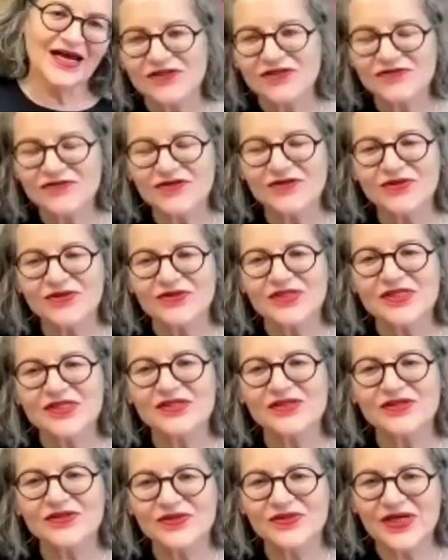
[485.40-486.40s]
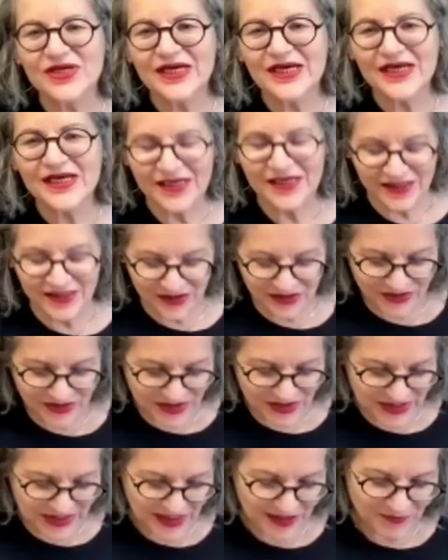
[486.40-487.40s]
Of course, okay,
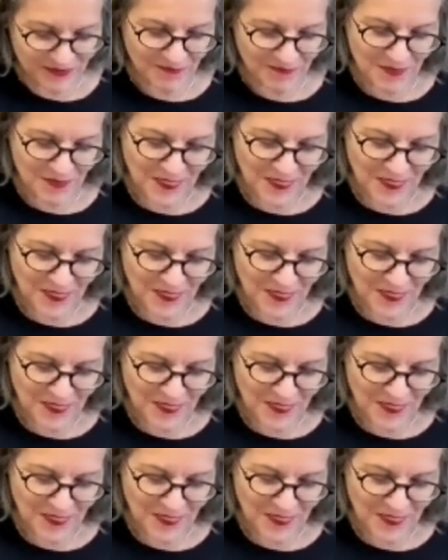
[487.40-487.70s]
okay.